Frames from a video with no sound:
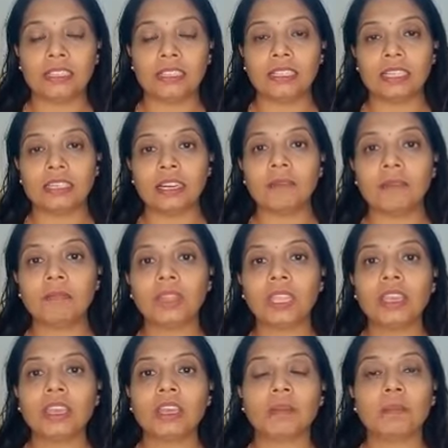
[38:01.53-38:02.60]
etc.
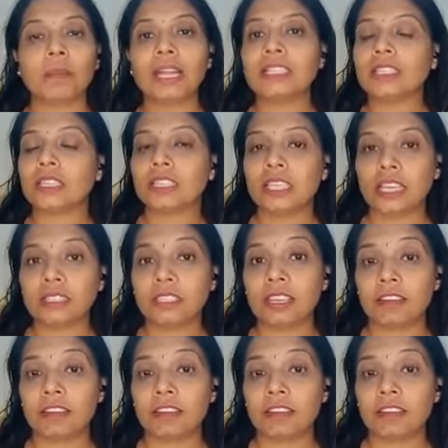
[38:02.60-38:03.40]
But yes,